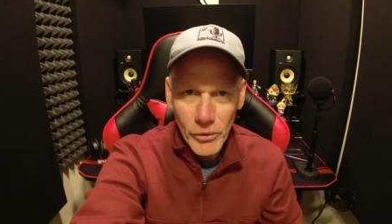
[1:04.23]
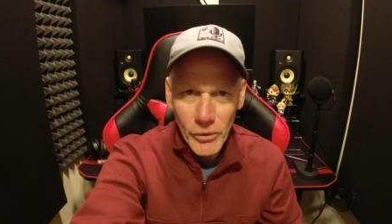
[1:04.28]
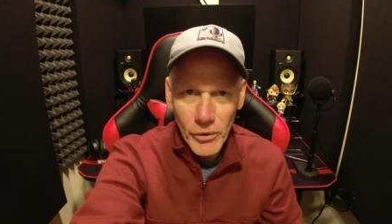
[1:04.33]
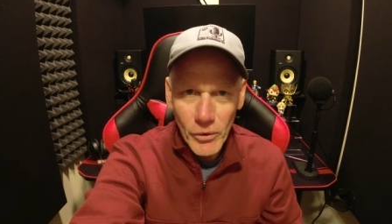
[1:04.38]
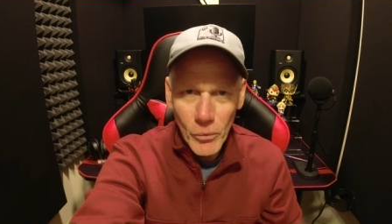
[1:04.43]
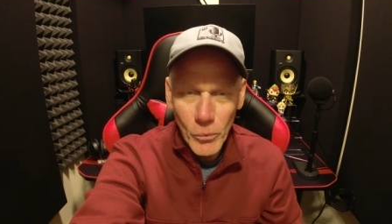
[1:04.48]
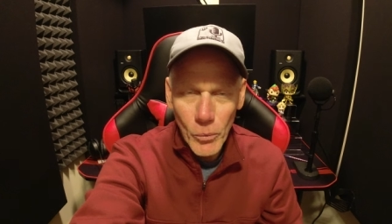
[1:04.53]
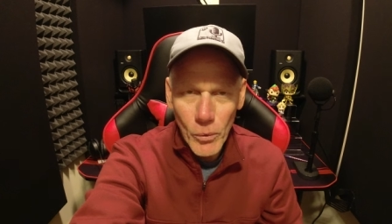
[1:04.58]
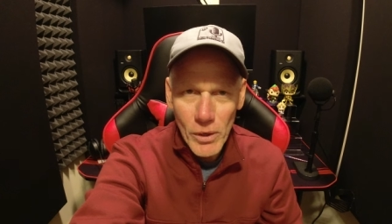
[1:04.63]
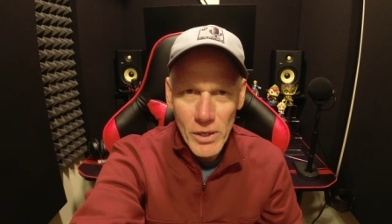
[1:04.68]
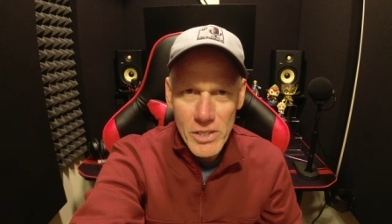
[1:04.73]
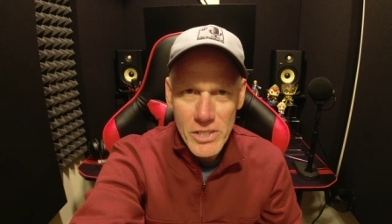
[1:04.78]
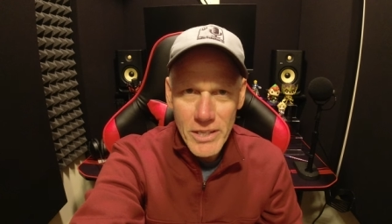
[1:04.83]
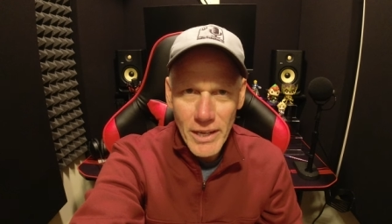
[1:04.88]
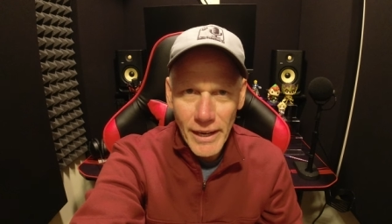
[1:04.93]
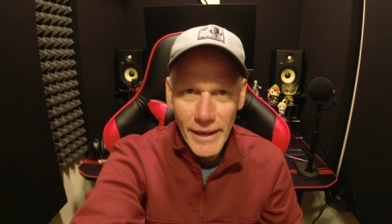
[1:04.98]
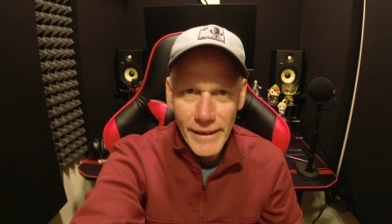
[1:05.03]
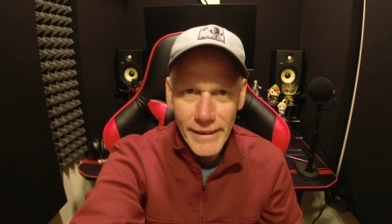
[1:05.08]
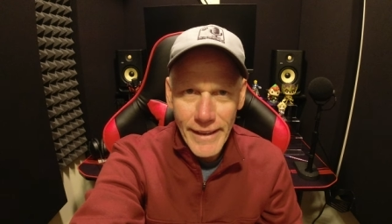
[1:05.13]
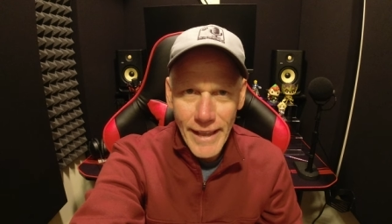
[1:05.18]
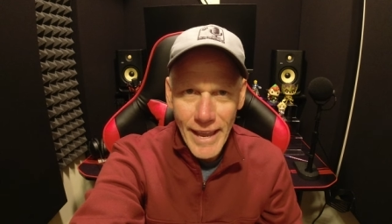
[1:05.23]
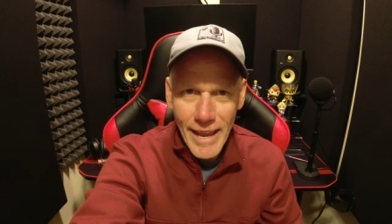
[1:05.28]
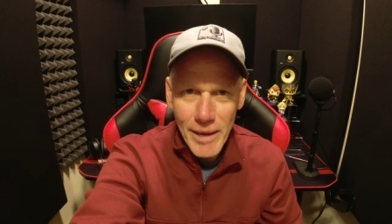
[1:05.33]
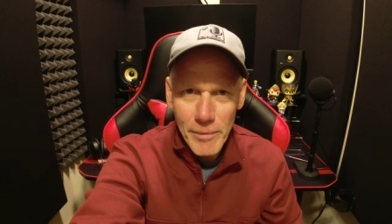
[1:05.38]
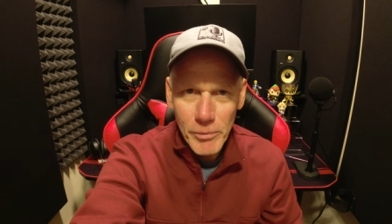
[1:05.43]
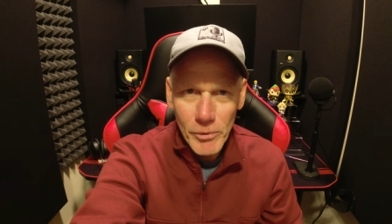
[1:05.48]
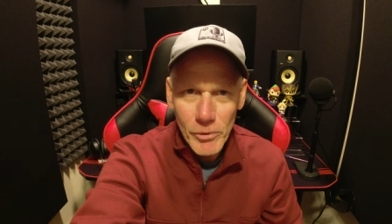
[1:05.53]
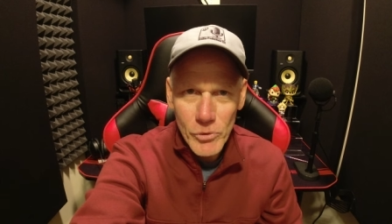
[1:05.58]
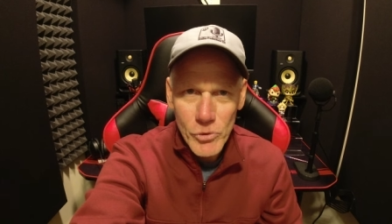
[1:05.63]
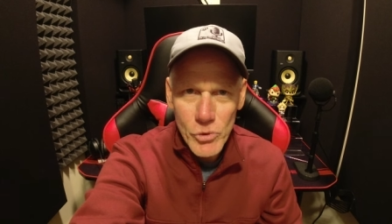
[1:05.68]
Girl was
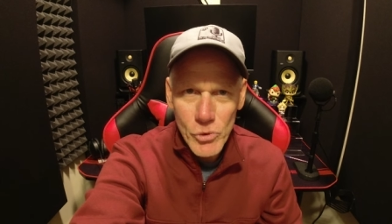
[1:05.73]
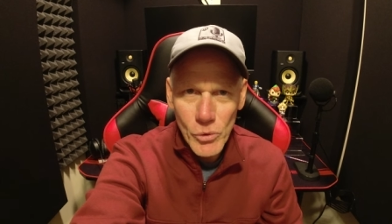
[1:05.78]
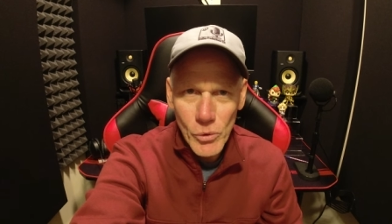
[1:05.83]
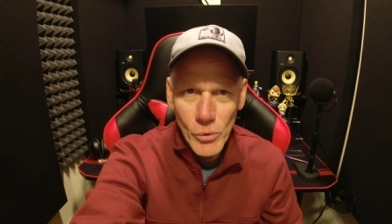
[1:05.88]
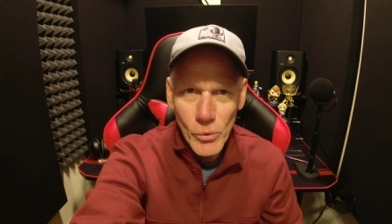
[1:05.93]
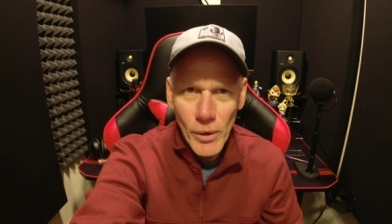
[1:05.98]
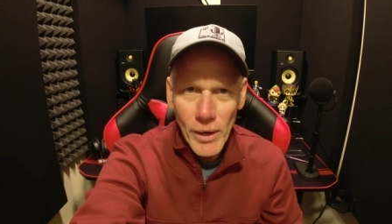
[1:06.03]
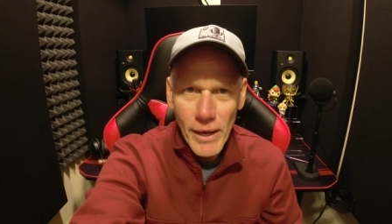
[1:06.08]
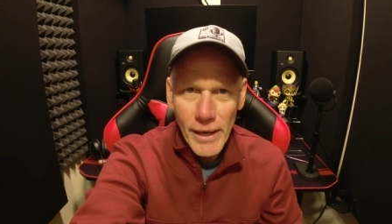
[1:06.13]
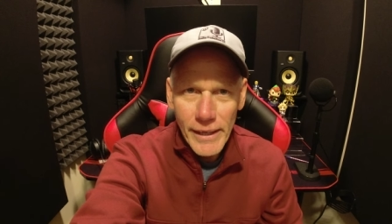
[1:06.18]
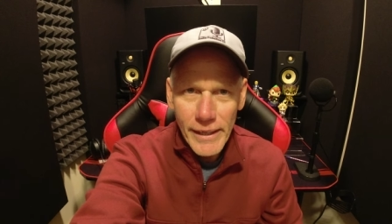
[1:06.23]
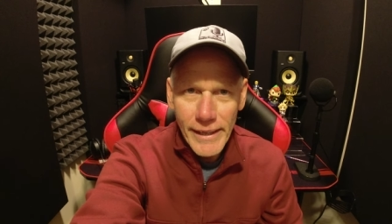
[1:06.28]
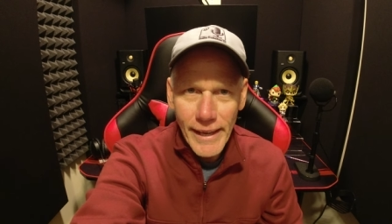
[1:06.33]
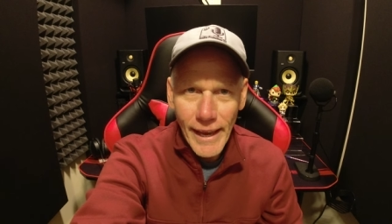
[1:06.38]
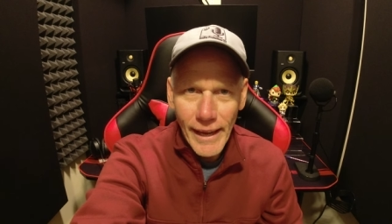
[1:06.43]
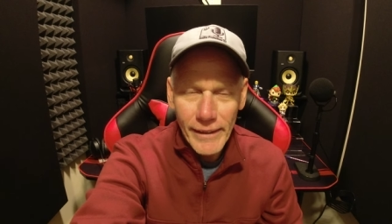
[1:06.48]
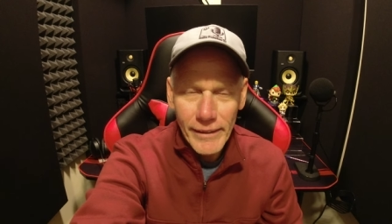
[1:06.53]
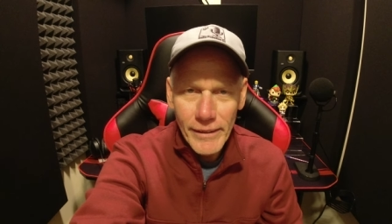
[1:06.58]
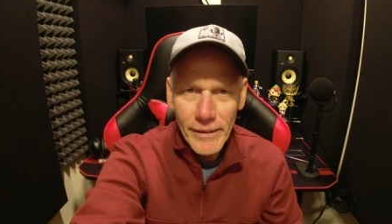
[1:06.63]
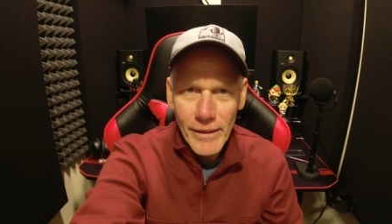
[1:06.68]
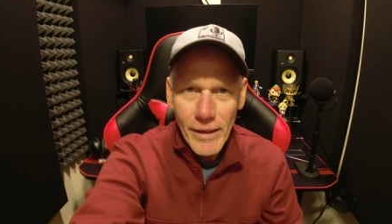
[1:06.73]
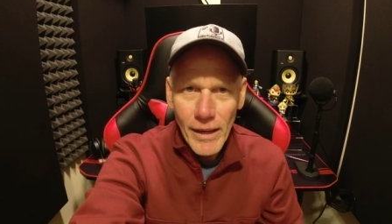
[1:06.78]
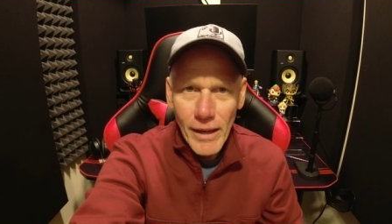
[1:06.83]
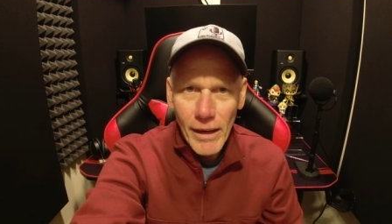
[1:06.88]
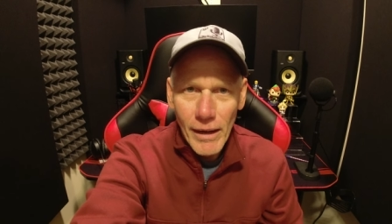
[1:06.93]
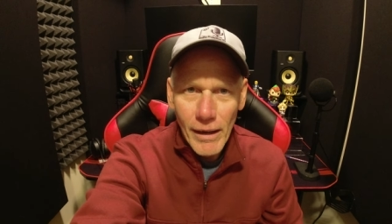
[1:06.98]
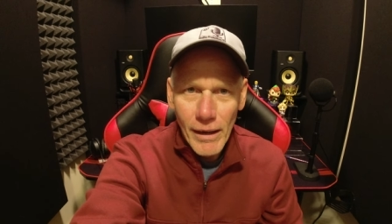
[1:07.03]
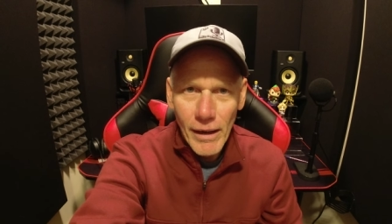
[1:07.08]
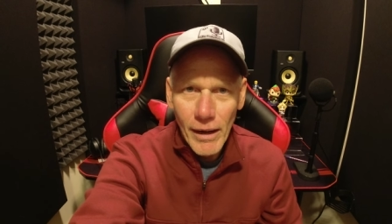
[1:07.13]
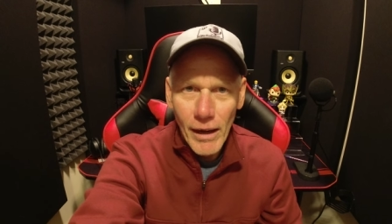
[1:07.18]
unable to get
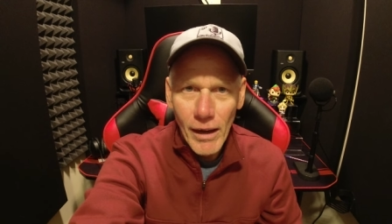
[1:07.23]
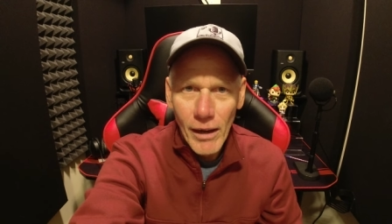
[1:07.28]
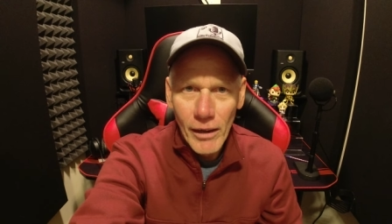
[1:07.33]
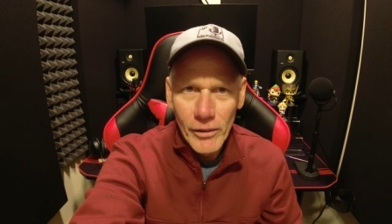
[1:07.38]
uh,